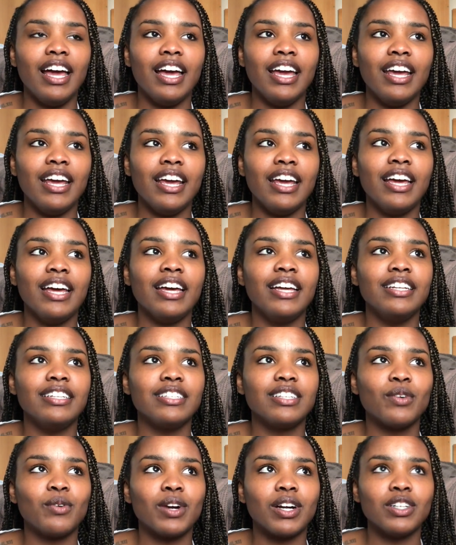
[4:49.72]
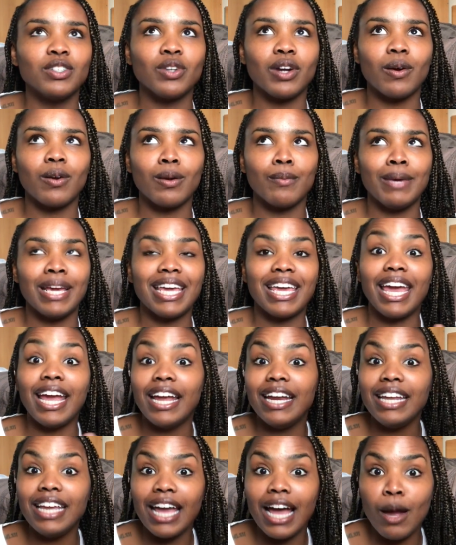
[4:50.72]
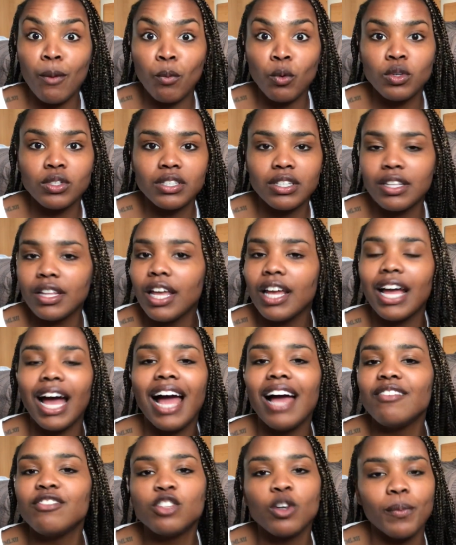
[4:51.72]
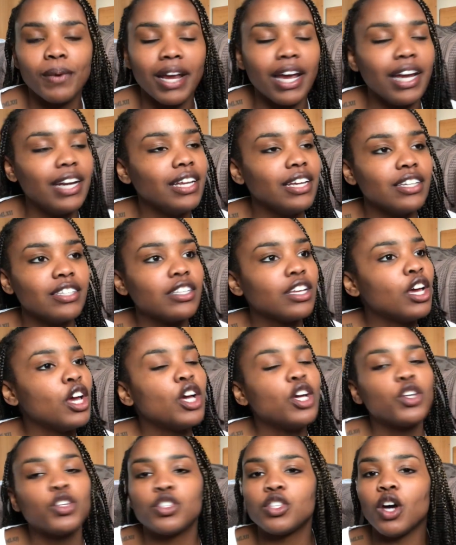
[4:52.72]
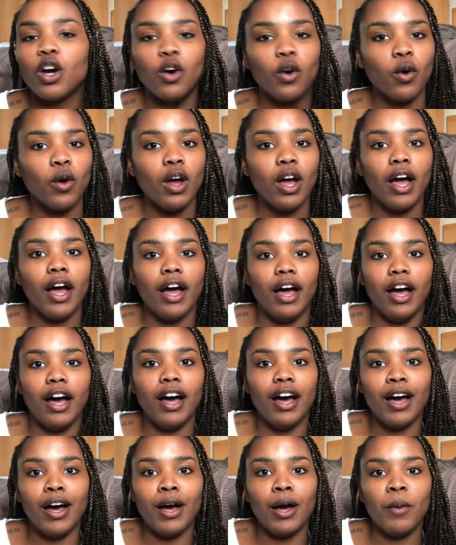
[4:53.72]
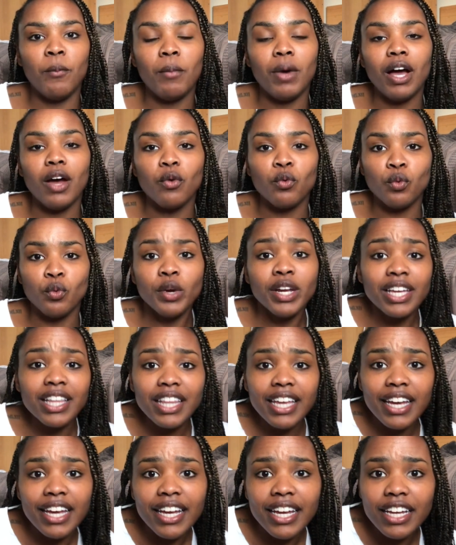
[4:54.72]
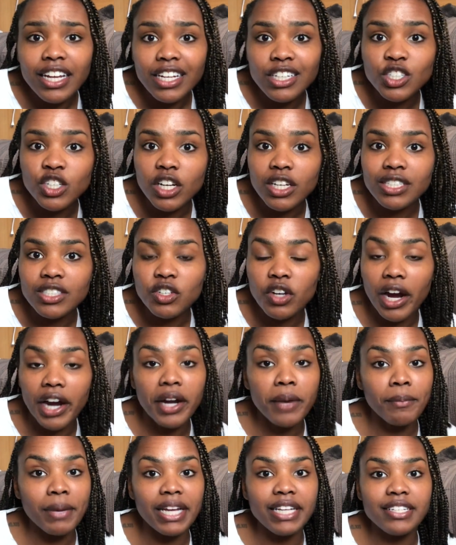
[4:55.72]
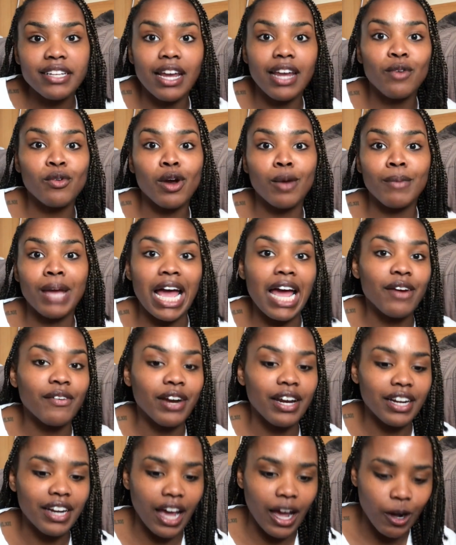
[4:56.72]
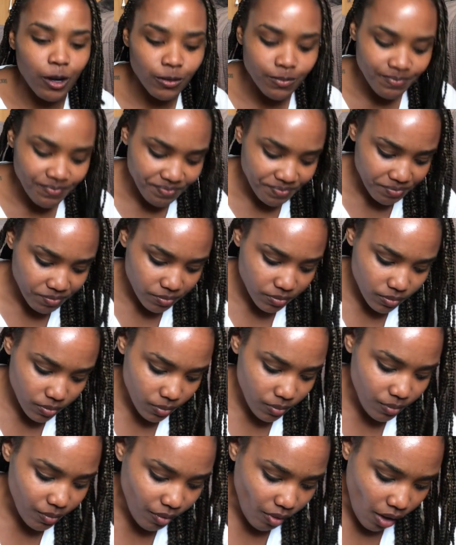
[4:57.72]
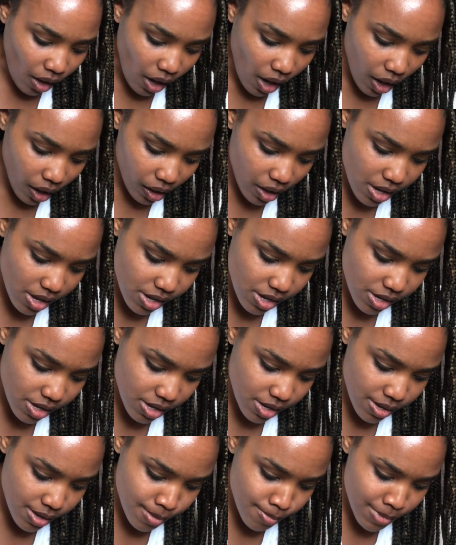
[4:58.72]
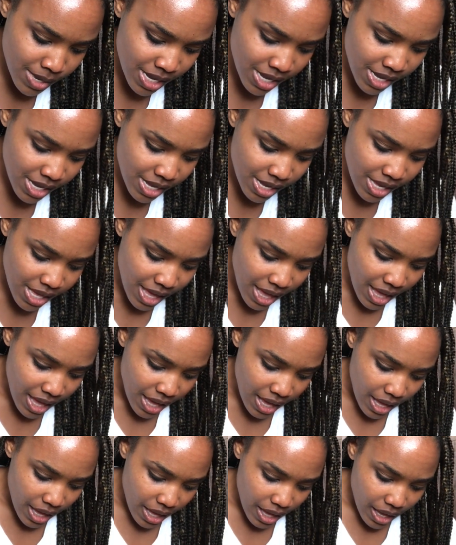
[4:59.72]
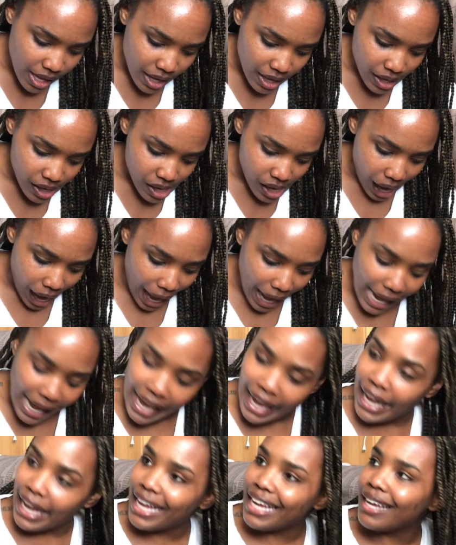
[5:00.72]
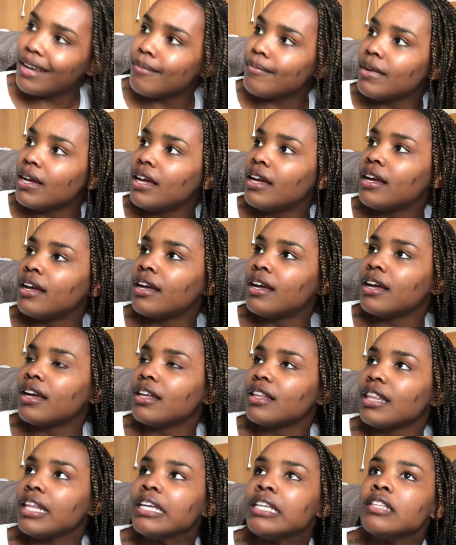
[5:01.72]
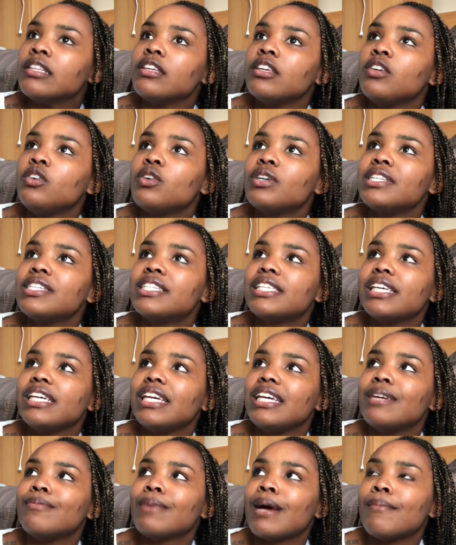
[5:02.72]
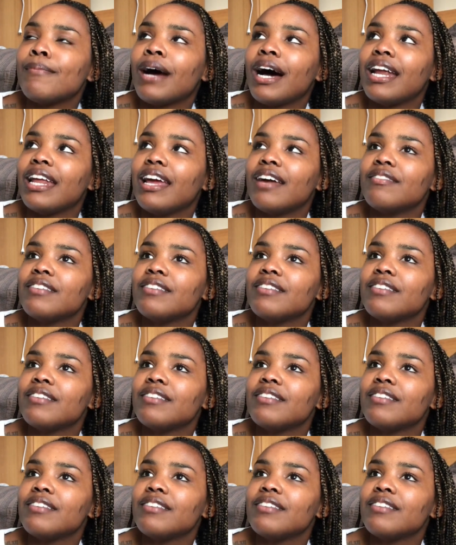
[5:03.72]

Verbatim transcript: and what else do I want to make? Candy apples, and like I have so many ideas. So, really just trying to maintain where I'm at right now. I am. Like you can see in my body, I